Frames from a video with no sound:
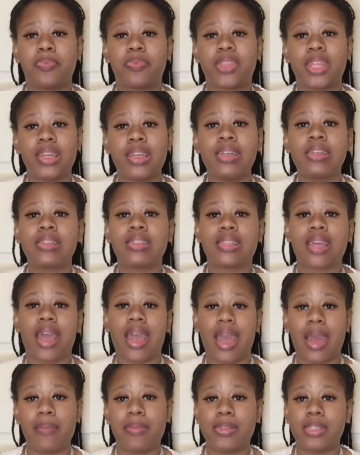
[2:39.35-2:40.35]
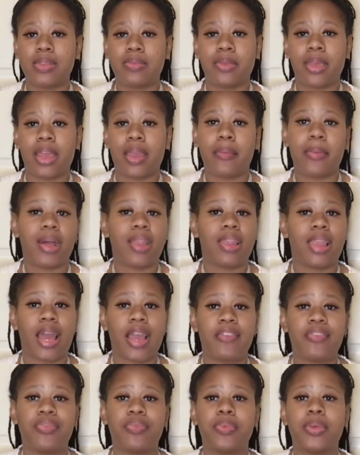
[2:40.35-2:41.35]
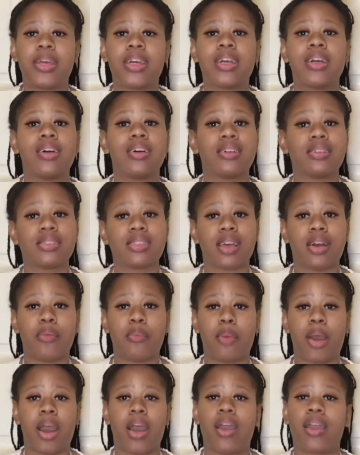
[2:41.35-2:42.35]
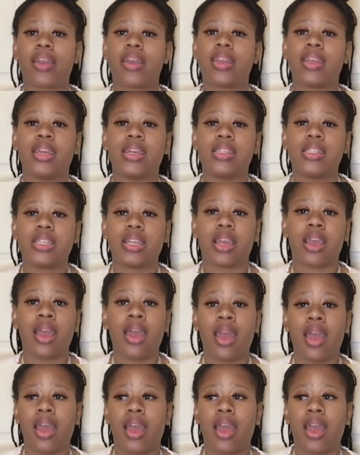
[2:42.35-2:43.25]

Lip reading: things that happened to me in my life because of my heart condition.